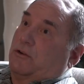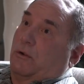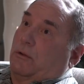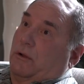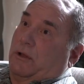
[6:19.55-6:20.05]

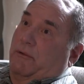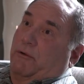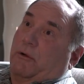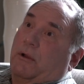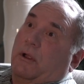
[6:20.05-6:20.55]
shoulder will
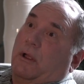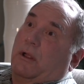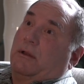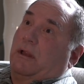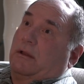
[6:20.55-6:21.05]
never
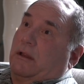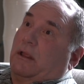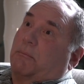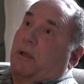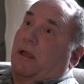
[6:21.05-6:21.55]
take the
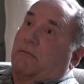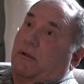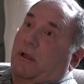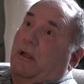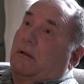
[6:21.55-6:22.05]
kickback of
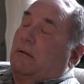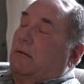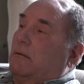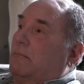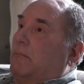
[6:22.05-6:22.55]
a gun.
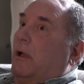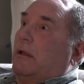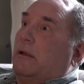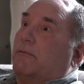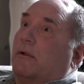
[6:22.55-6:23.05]
Buy
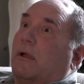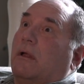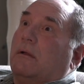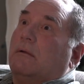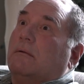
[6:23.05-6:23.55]
a different
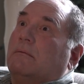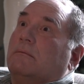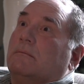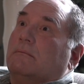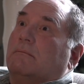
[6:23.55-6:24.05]
gun.
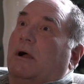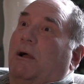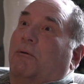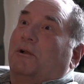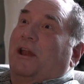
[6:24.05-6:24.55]
Buy
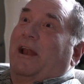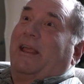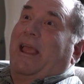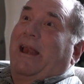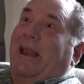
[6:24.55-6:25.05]
one that I
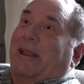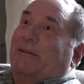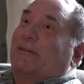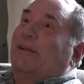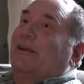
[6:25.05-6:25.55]
can handle,